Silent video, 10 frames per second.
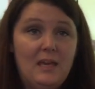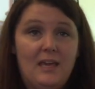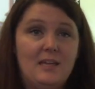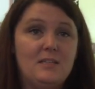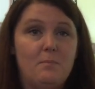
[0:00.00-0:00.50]
can
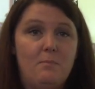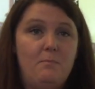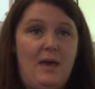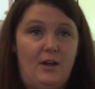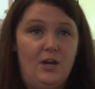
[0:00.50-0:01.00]
get to
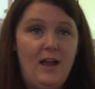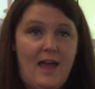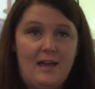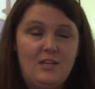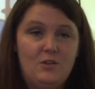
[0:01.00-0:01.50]
better
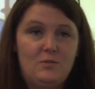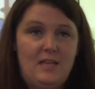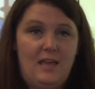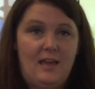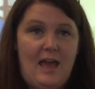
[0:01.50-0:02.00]
at using